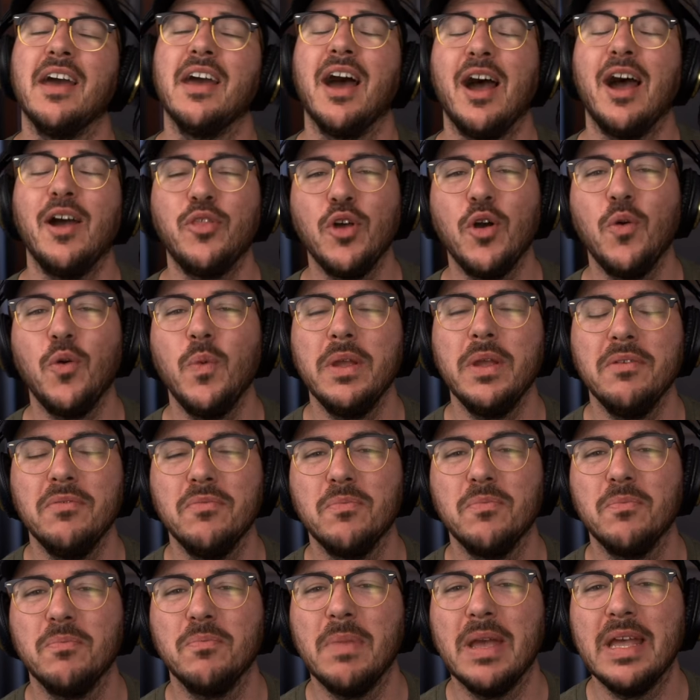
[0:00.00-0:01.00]
I thought we
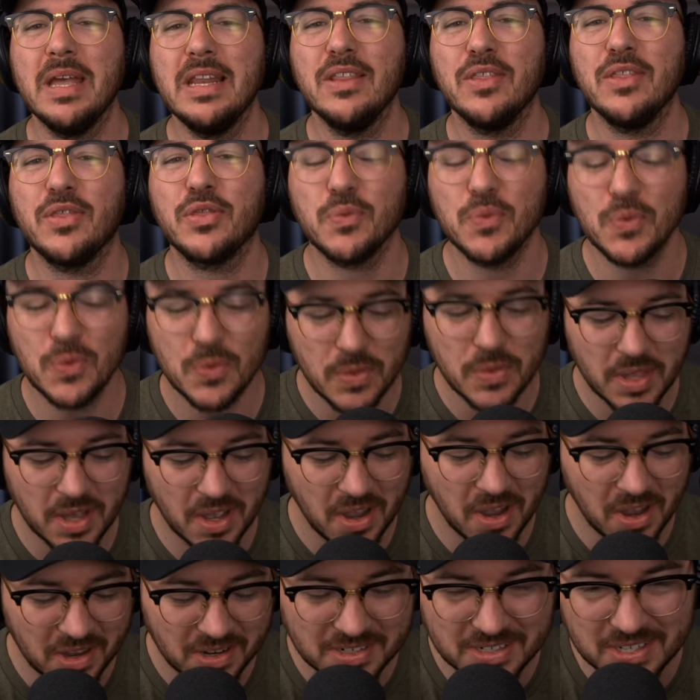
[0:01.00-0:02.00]
made it through the
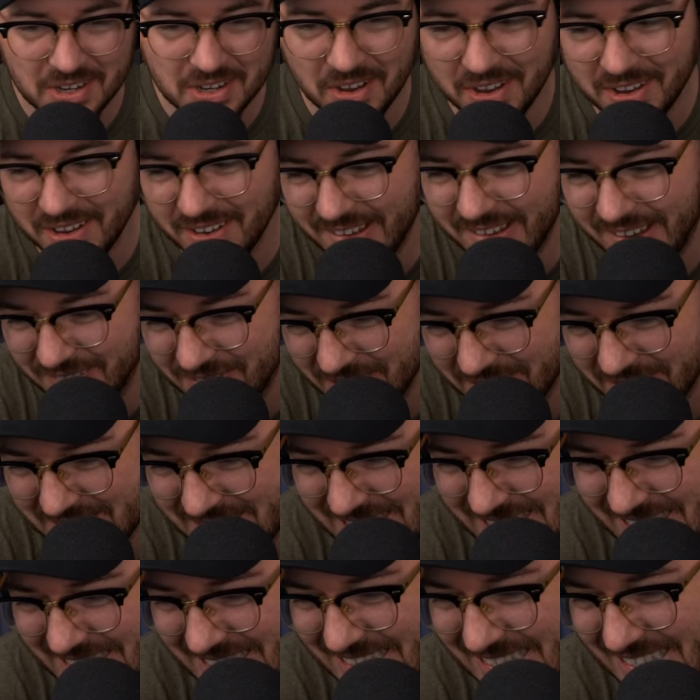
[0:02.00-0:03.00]
hot dog
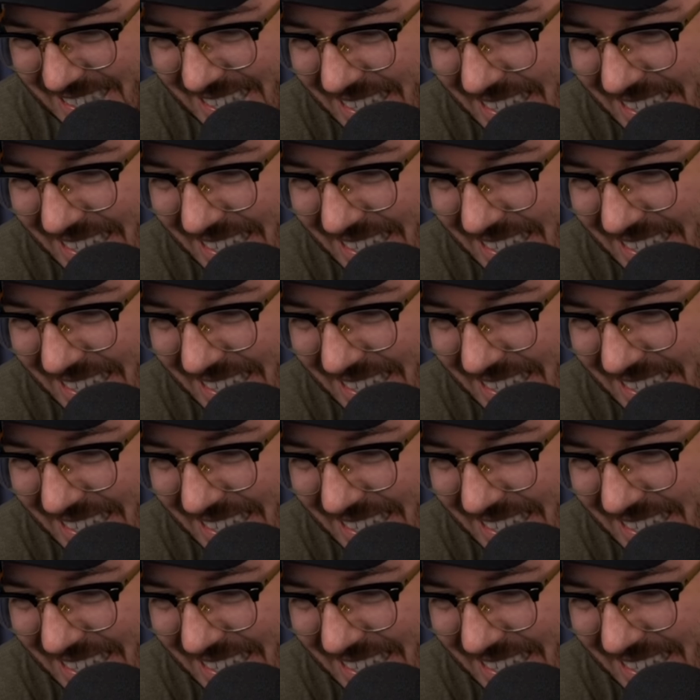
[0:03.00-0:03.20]
versus